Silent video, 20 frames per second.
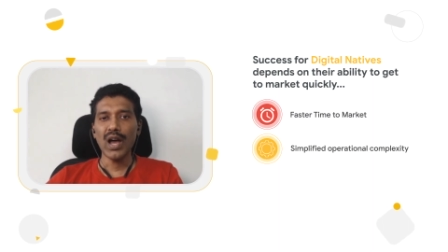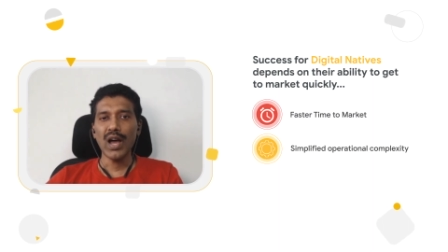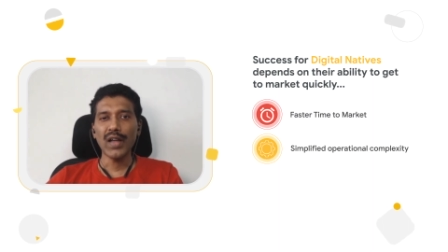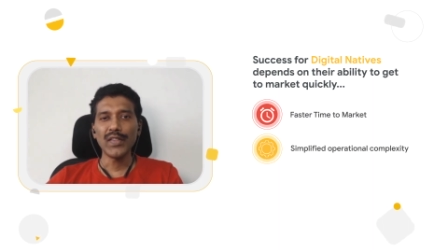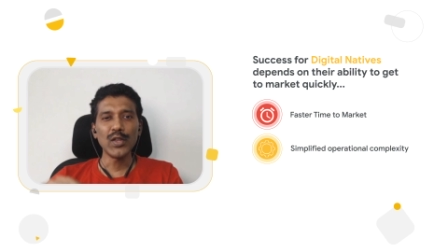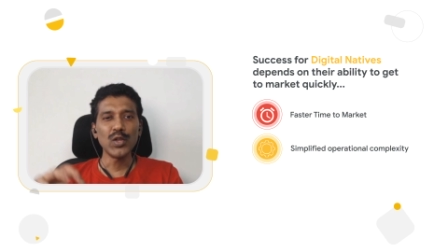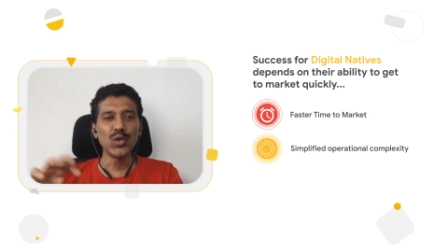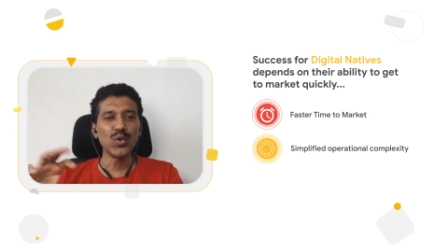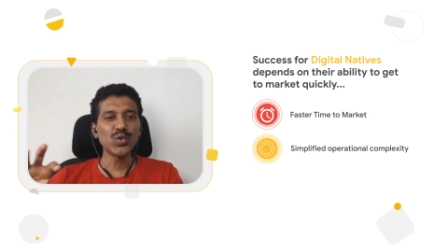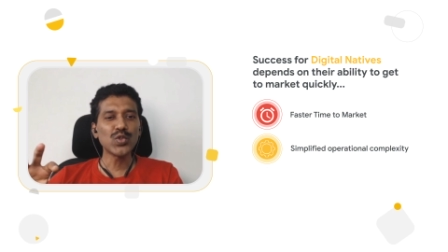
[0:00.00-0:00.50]

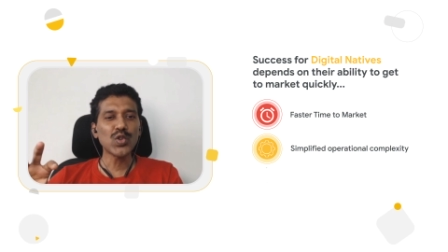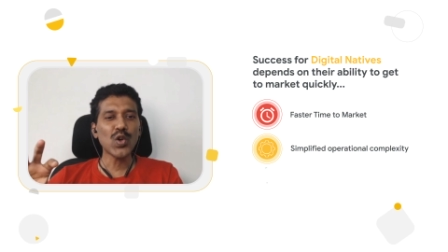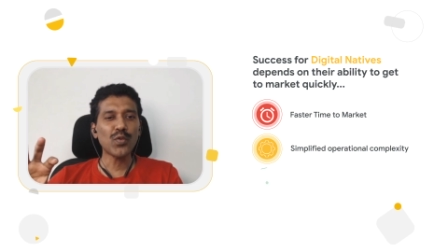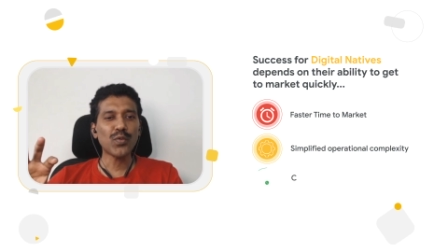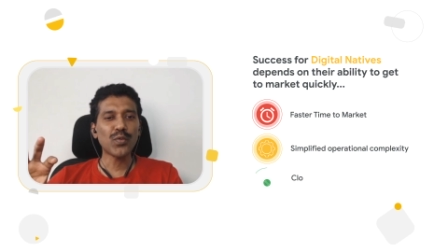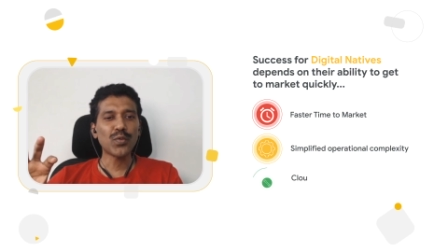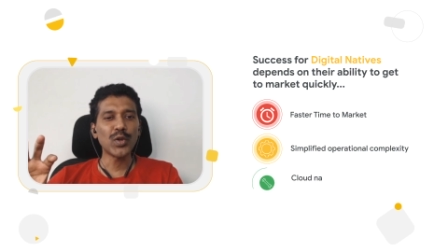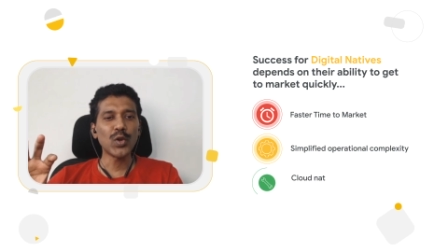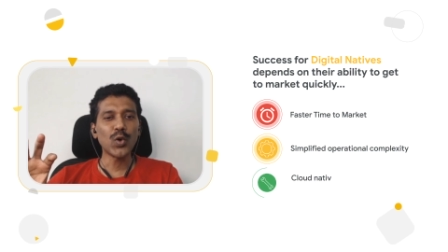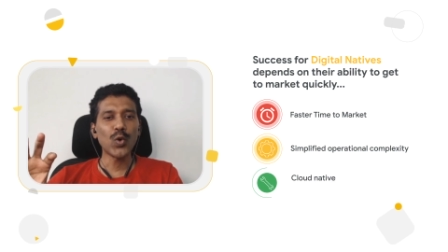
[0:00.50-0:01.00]
and the use
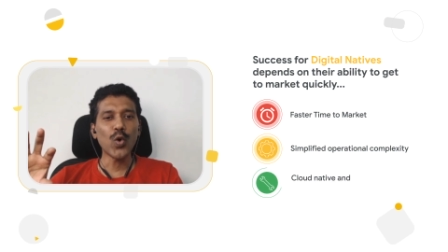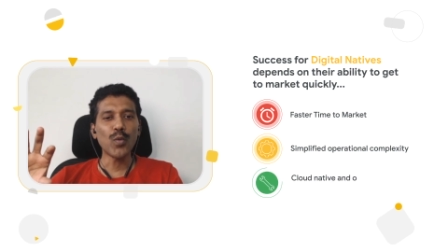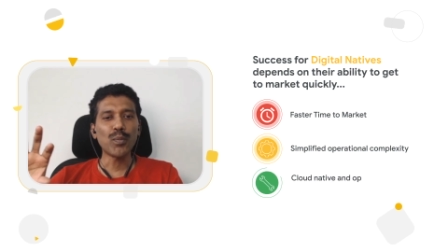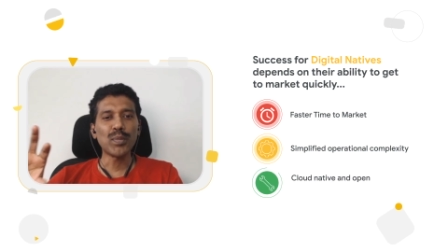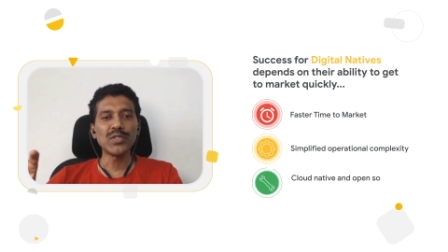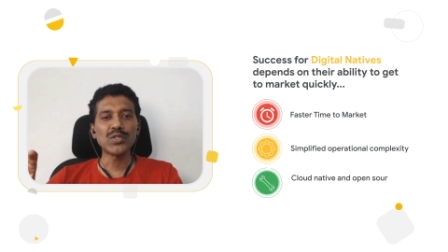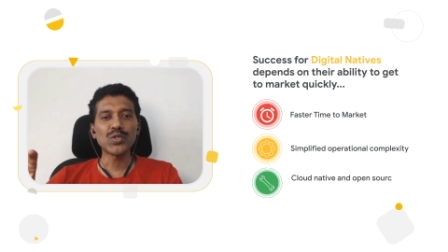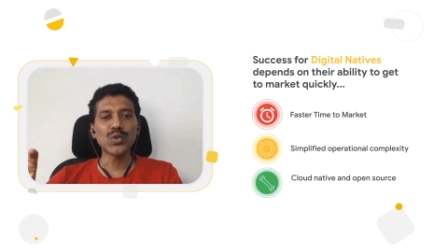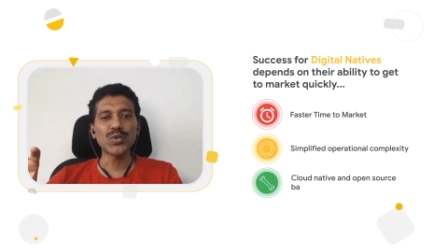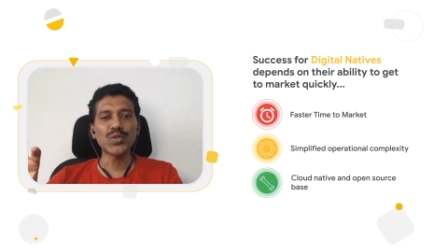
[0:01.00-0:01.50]
of you know
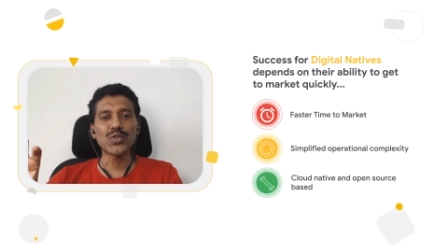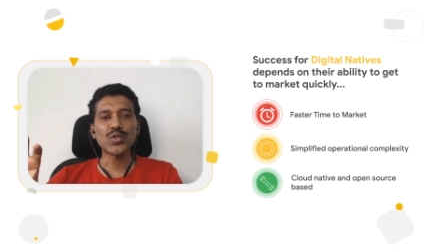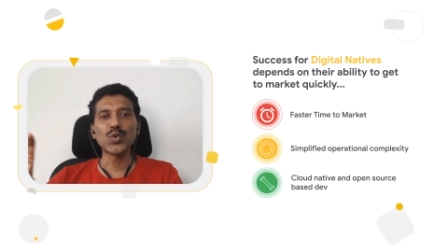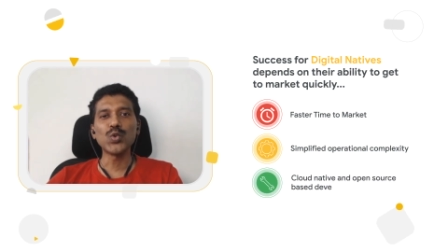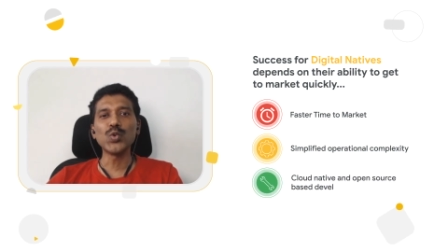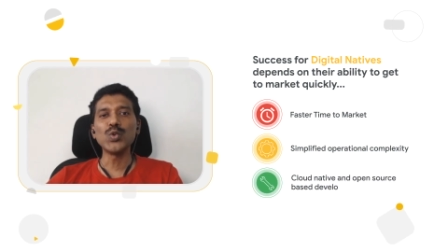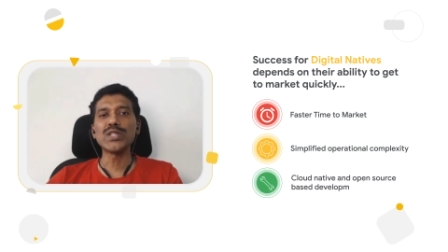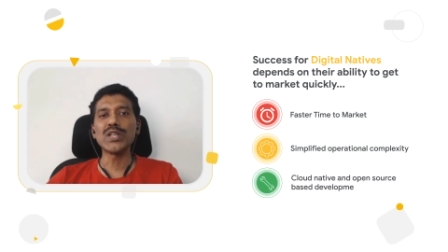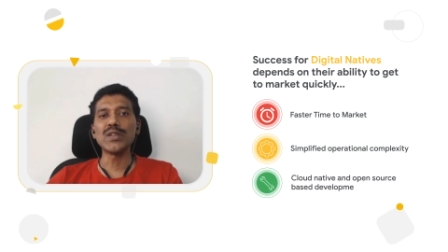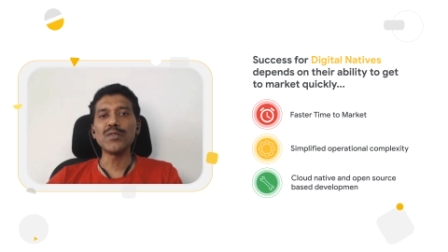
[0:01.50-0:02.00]
open source
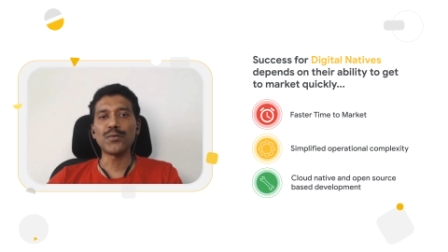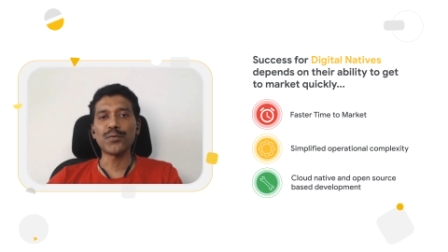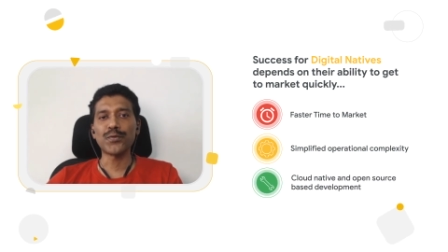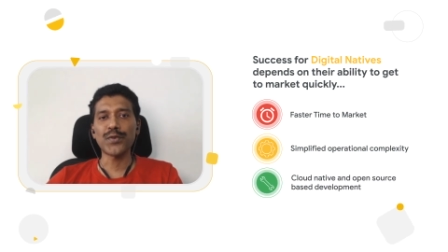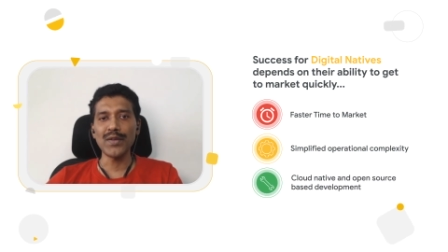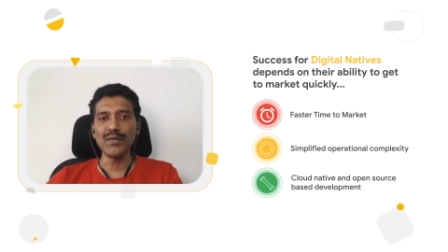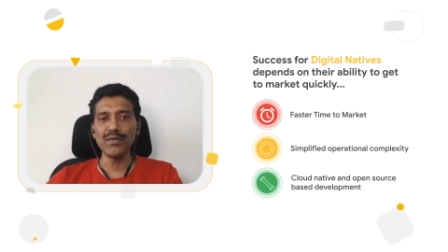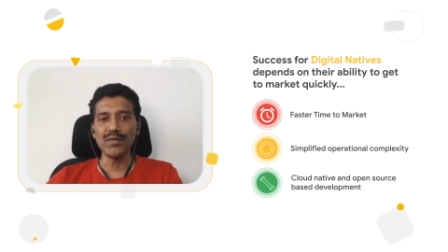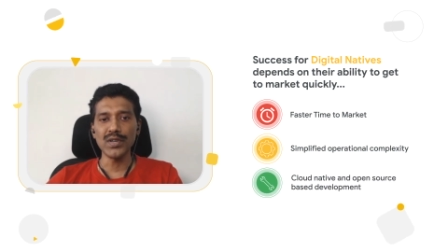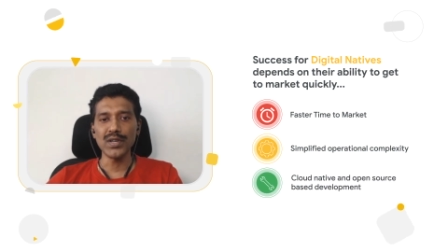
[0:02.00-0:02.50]
tools and
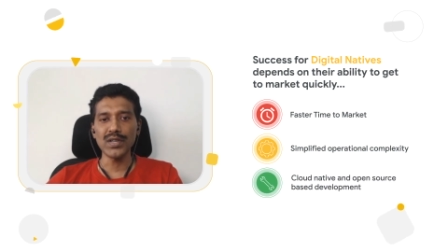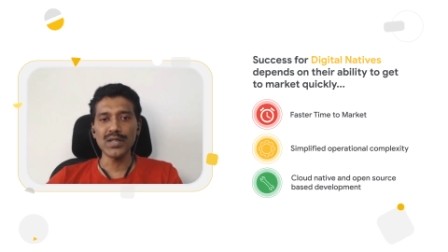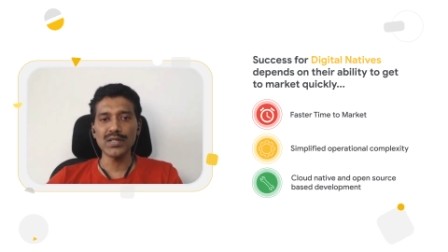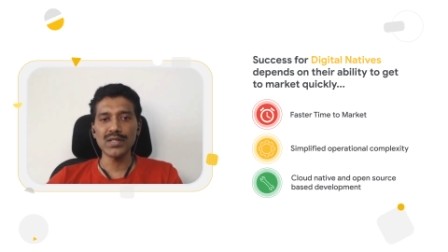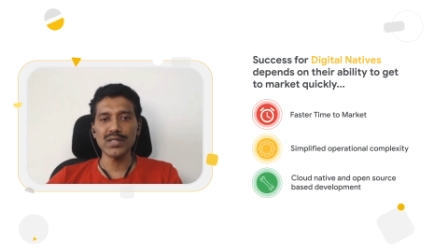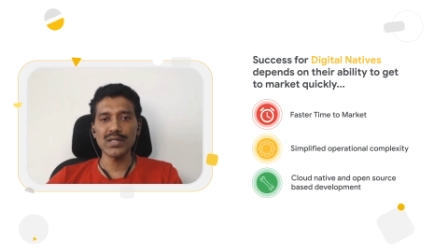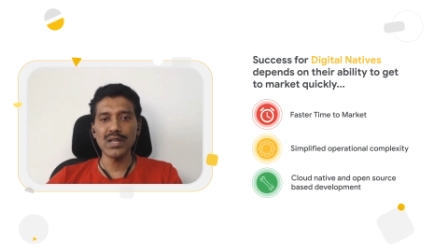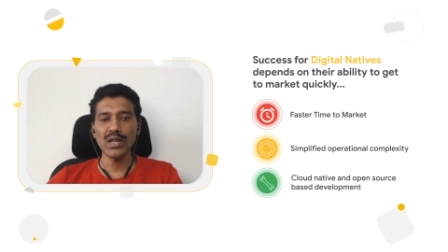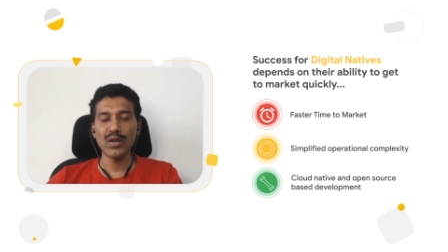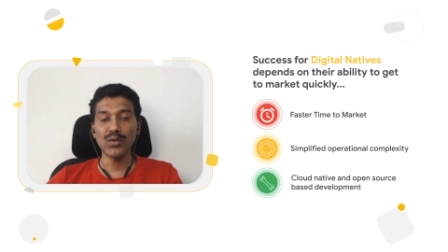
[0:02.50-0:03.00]

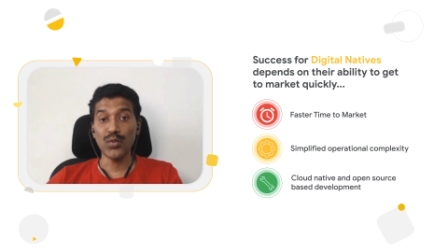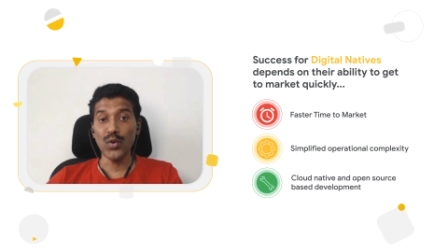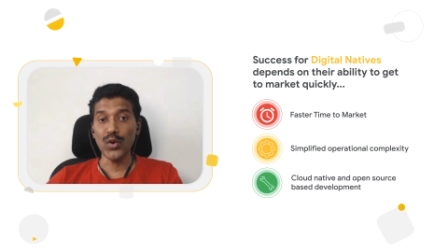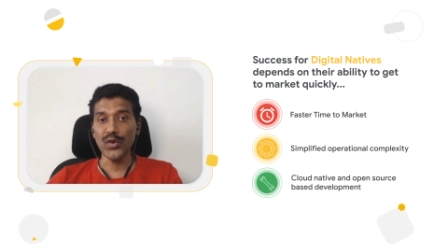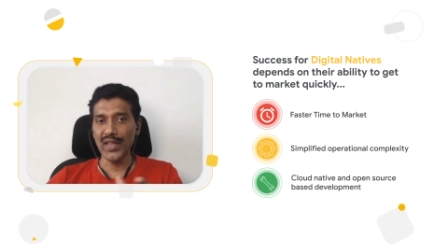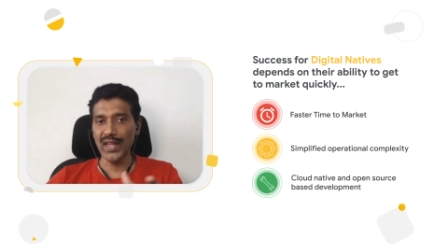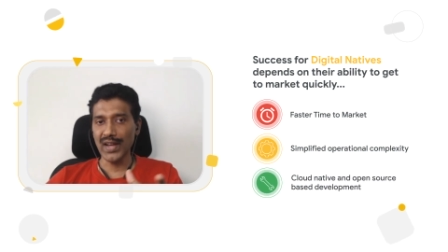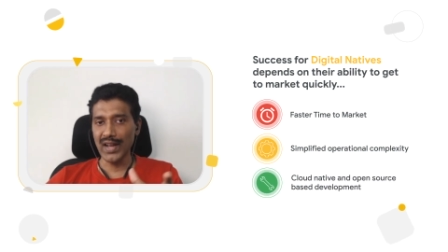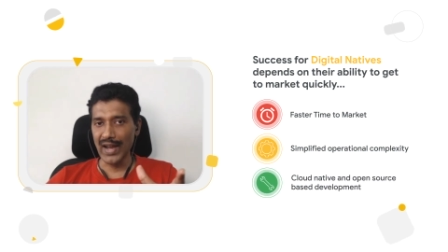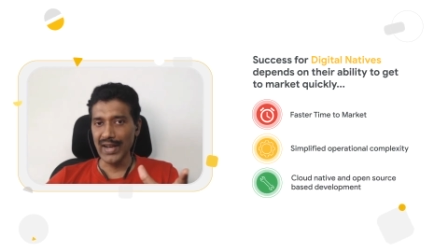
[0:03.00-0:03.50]
frameworks
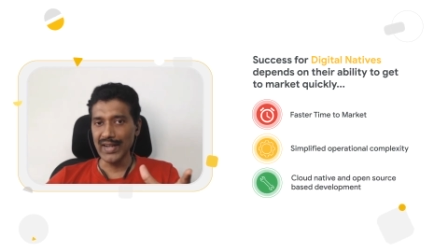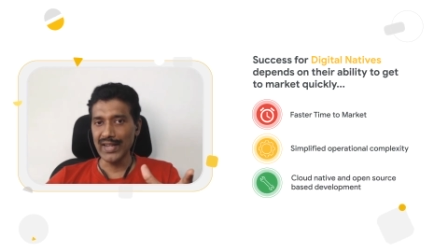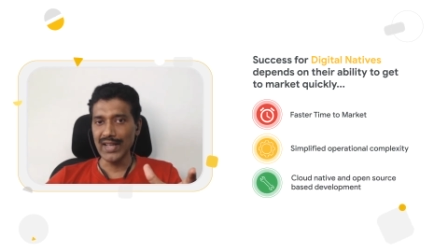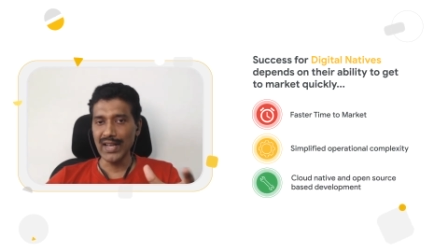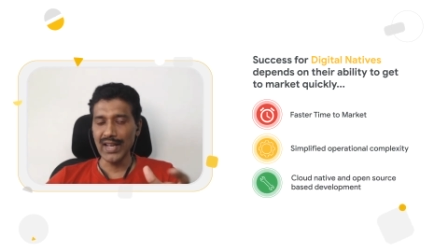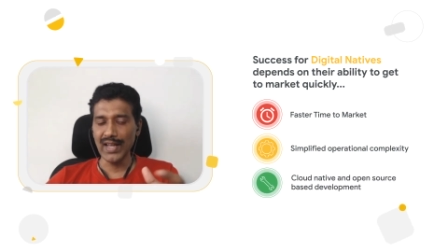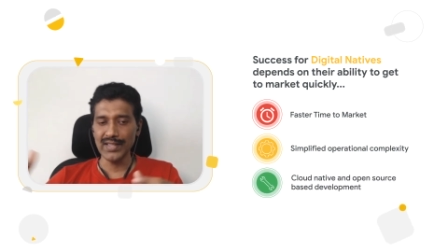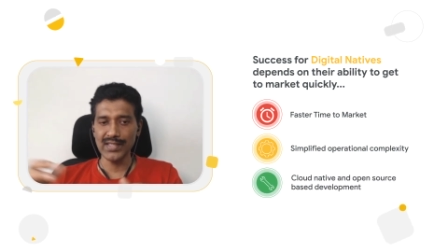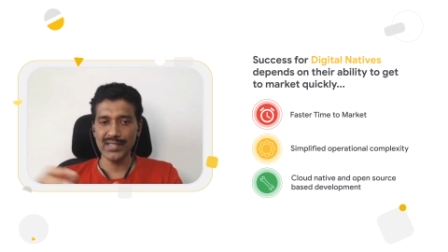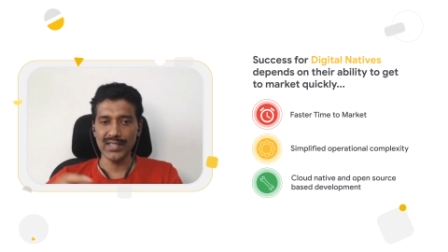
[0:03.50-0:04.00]
for their
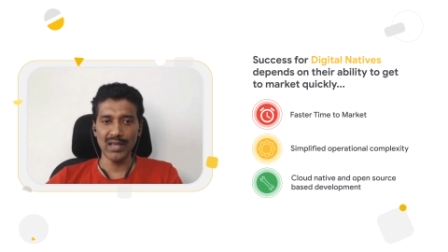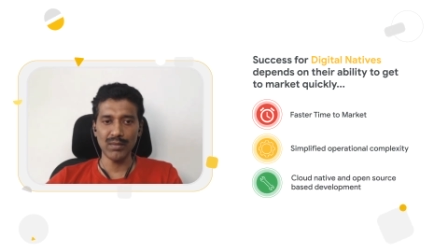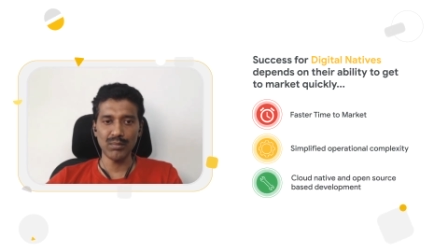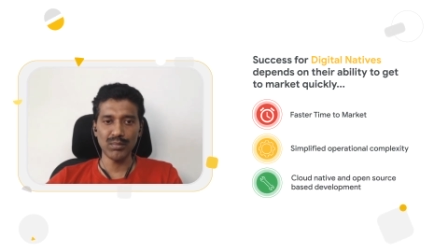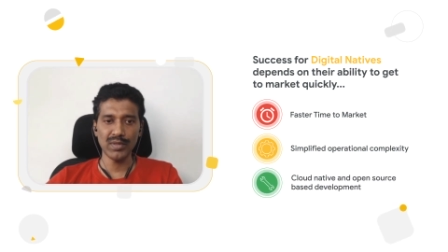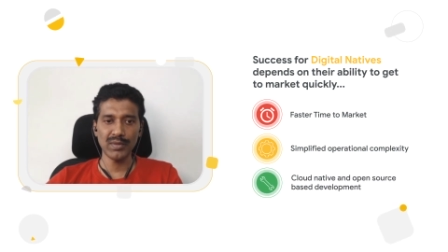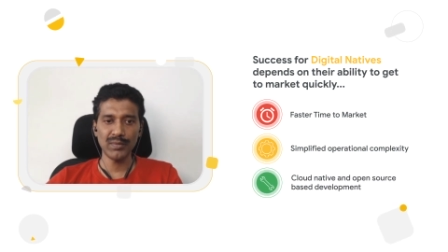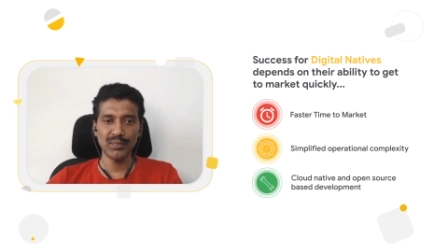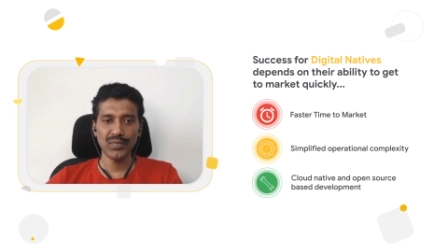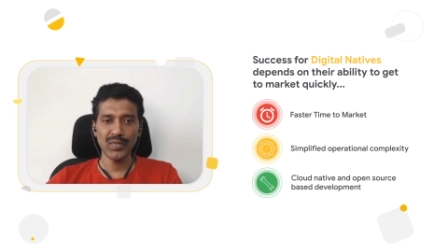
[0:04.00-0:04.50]
IT
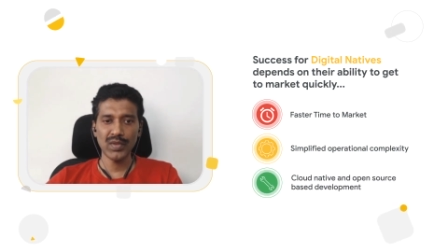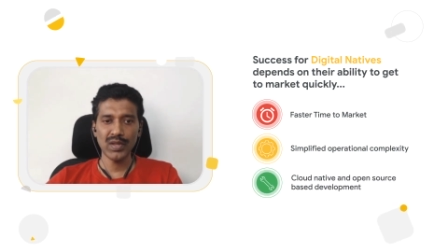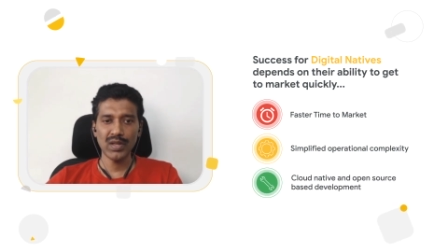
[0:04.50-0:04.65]
landscape.